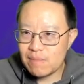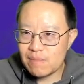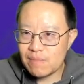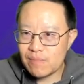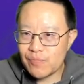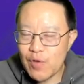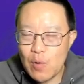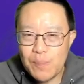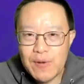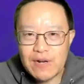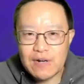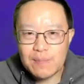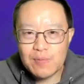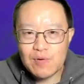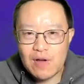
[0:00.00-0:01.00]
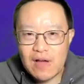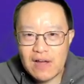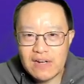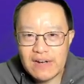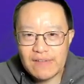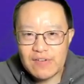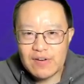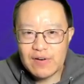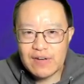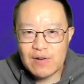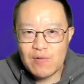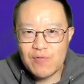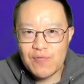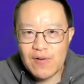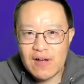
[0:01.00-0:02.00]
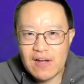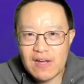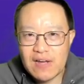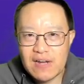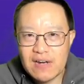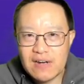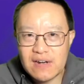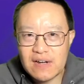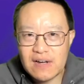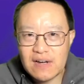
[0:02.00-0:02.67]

don't be surprised if you still find